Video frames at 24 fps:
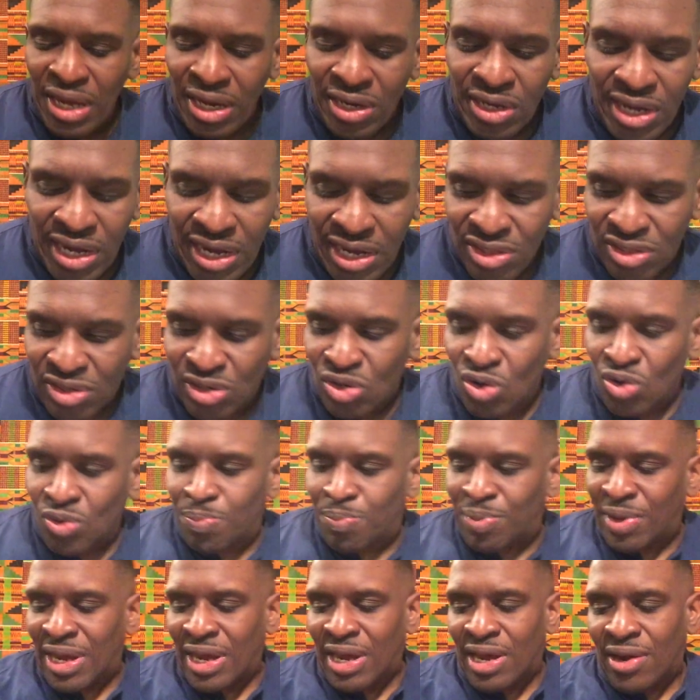an eighth note
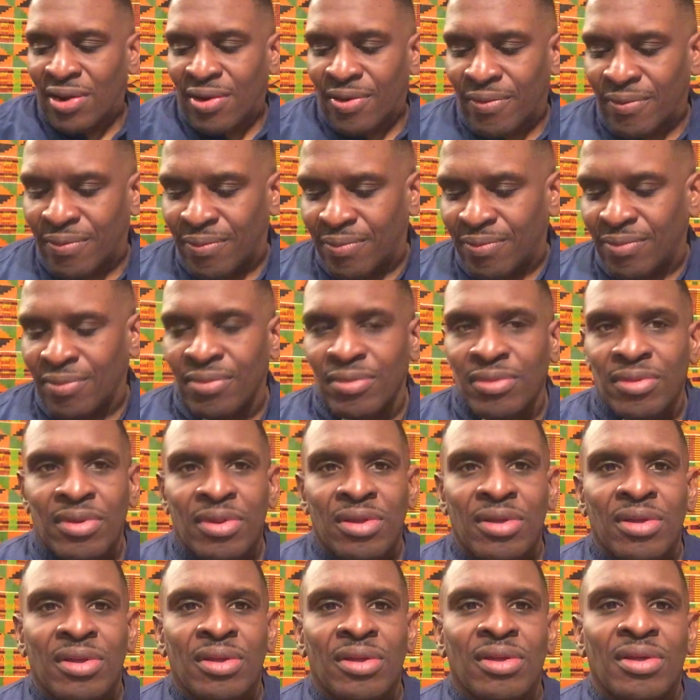pair.
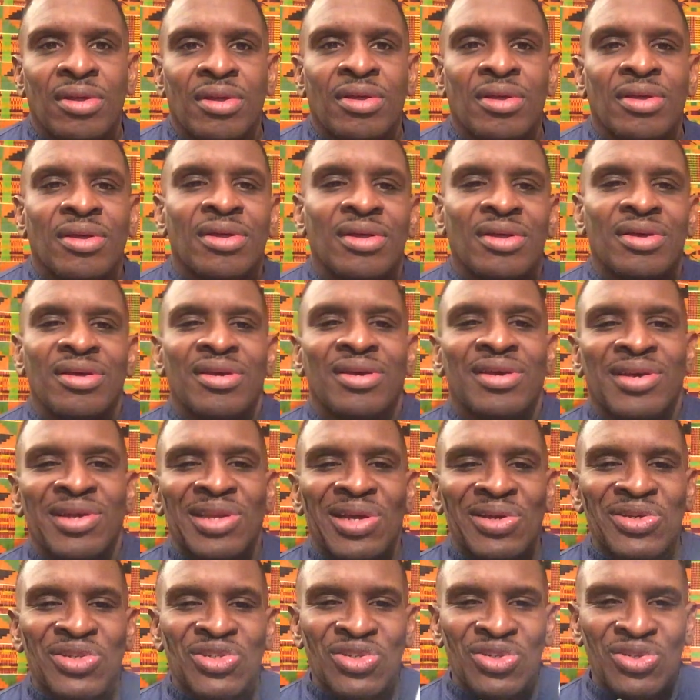Get
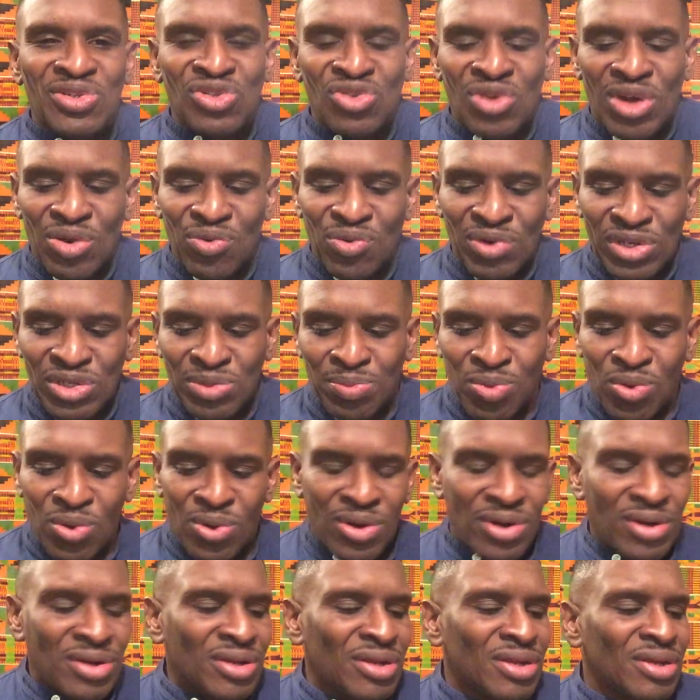out your dry erase
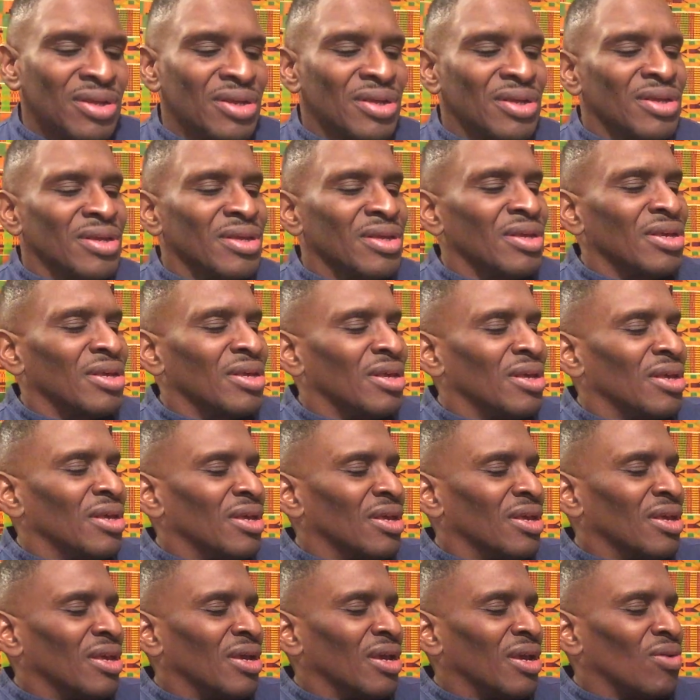board.
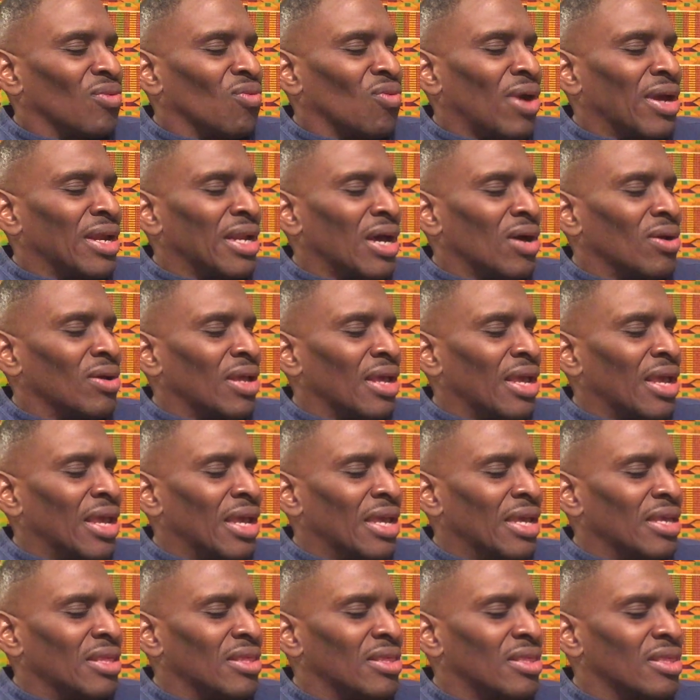Write out
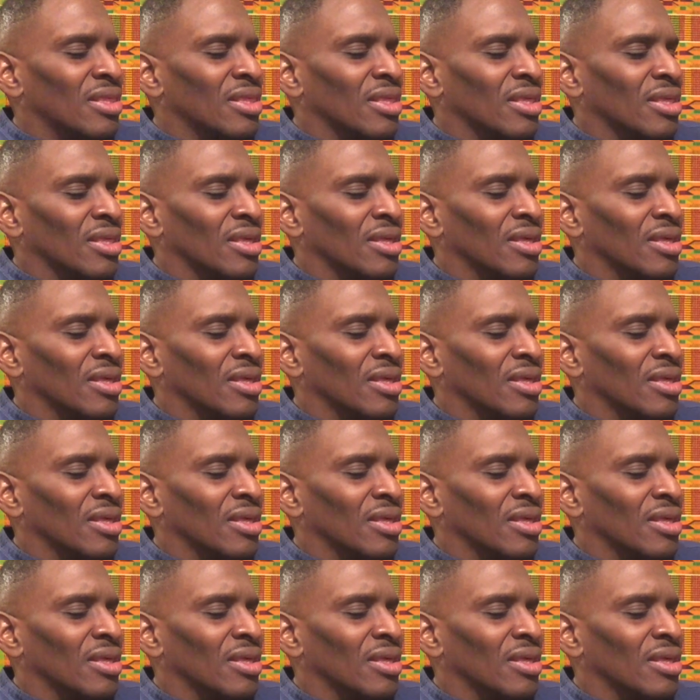eighth